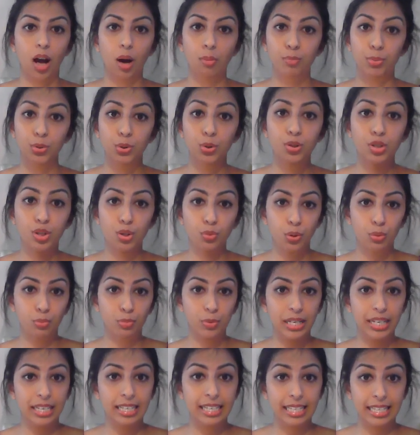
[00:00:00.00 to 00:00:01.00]
A booster
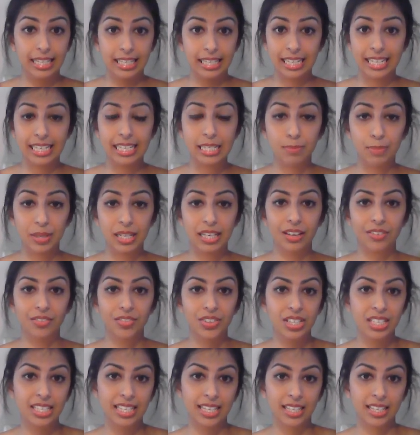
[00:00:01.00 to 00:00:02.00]
would need to be
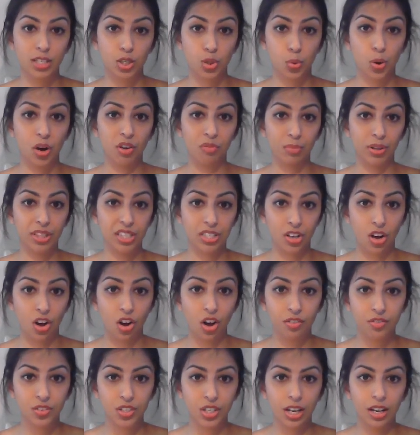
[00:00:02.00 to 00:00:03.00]
given 6 to 12 months
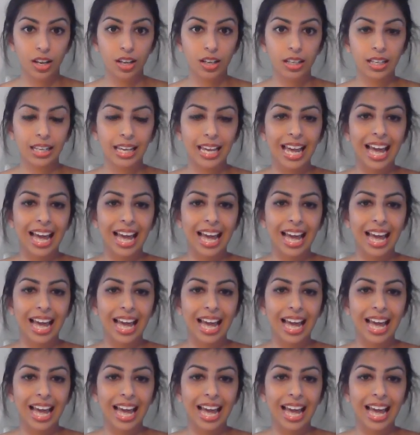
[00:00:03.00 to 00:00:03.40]
after,